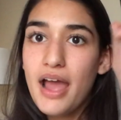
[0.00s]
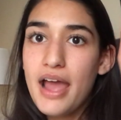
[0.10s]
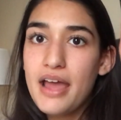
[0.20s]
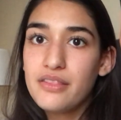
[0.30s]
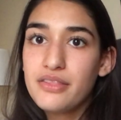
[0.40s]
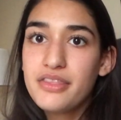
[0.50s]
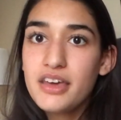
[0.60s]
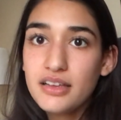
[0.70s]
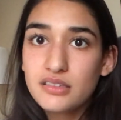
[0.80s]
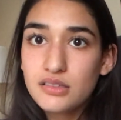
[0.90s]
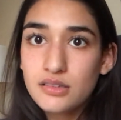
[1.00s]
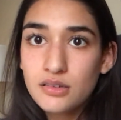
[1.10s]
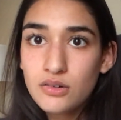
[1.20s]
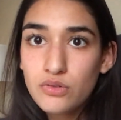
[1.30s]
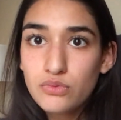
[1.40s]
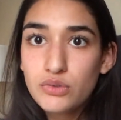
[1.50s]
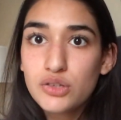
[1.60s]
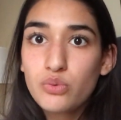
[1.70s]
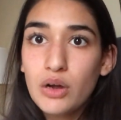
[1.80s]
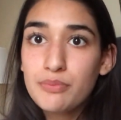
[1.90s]
And this
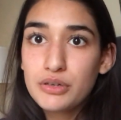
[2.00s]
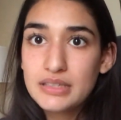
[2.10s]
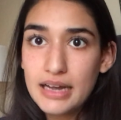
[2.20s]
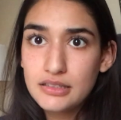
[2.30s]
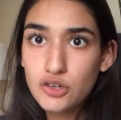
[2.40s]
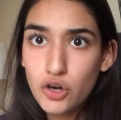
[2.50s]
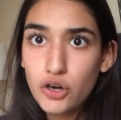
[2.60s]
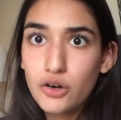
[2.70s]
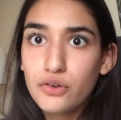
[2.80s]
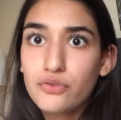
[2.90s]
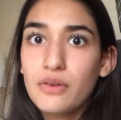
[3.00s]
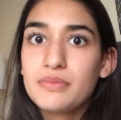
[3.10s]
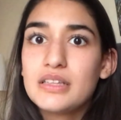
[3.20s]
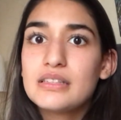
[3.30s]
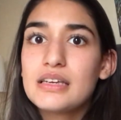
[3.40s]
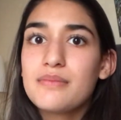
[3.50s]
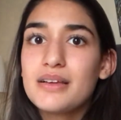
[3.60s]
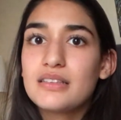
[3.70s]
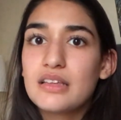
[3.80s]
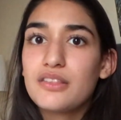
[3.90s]
was what protected her from the
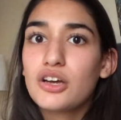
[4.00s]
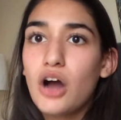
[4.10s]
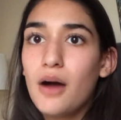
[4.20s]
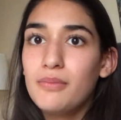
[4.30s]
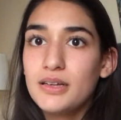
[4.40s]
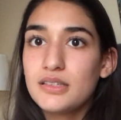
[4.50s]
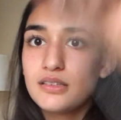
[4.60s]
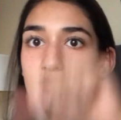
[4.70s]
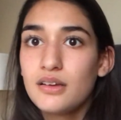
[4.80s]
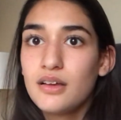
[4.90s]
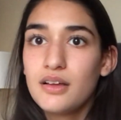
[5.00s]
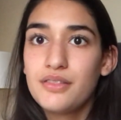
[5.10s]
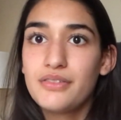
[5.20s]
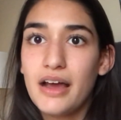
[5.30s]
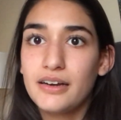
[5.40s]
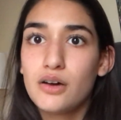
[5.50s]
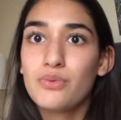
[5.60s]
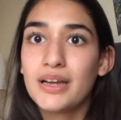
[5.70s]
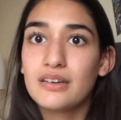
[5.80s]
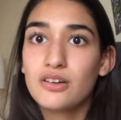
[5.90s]
demons and the goblins that
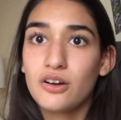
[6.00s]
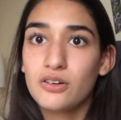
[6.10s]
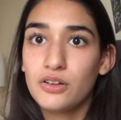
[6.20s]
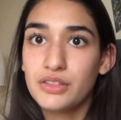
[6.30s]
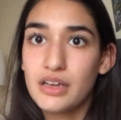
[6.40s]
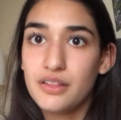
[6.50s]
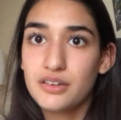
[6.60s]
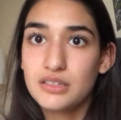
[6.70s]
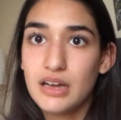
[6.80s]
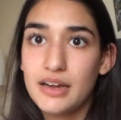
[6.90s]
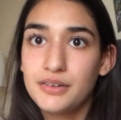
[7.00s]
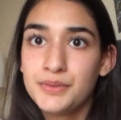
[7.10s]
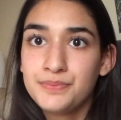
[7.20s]
awaited her on the other side.